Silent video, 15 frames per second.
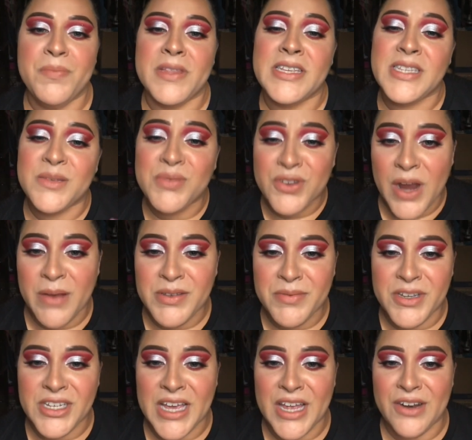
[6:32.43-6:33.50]
Please subscribe to my
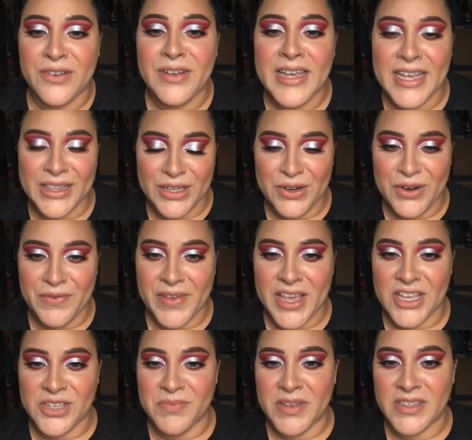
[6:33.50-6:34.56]
channel. Hit the
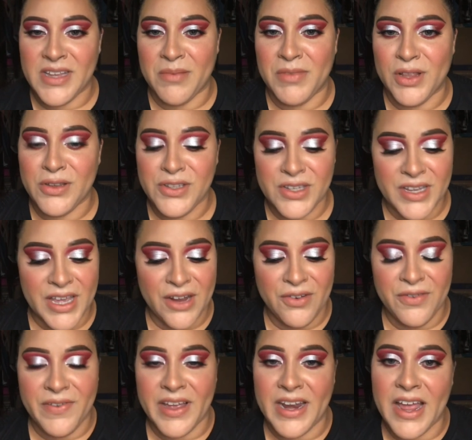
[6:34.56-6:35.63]
notification bell down below so you can get
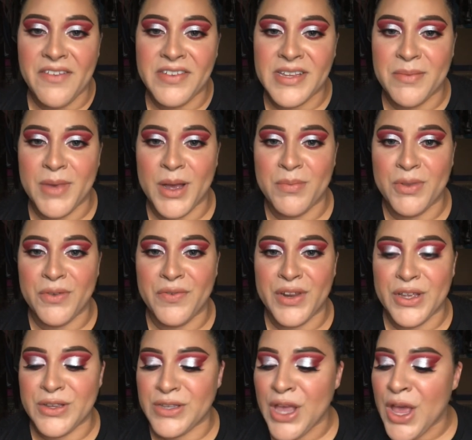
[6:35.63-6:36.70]
notified every time I upload
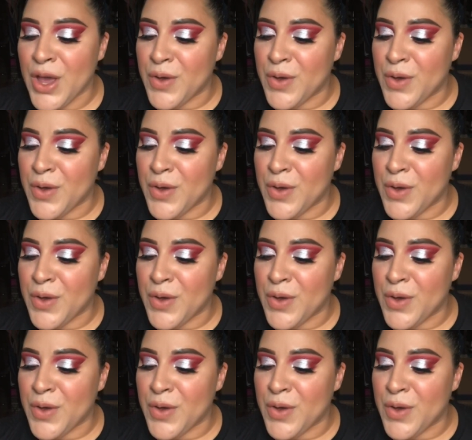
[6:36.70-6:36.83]
videos,